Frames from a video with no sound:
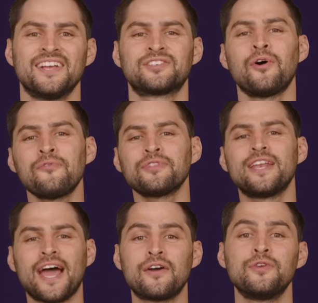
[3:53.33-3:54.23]
So
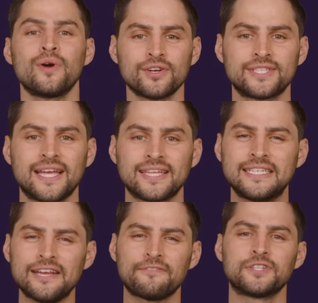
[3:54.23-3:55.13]
hopefully now you understand the
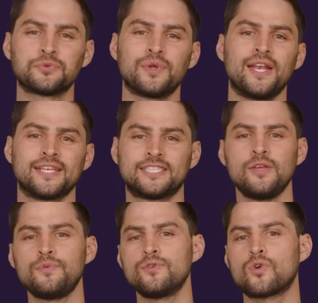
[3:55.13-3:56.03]
difference between a
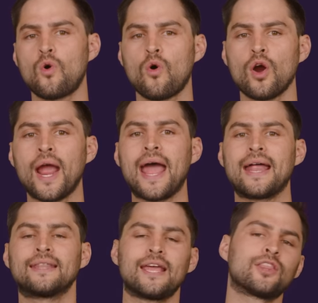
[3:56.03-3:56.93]
CPU core
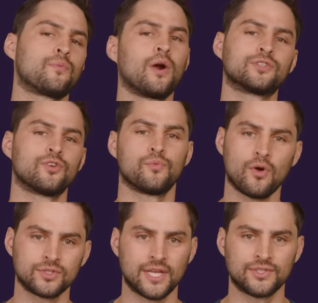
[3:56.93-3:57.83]
and the other parts of your
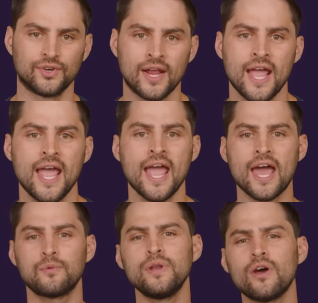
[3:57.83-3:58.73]
processor.
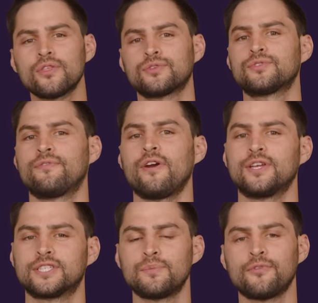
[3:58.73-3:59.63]
And we know this was a
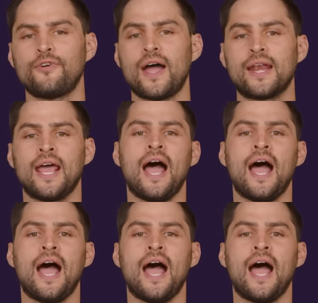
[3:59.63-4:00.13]
very simplified,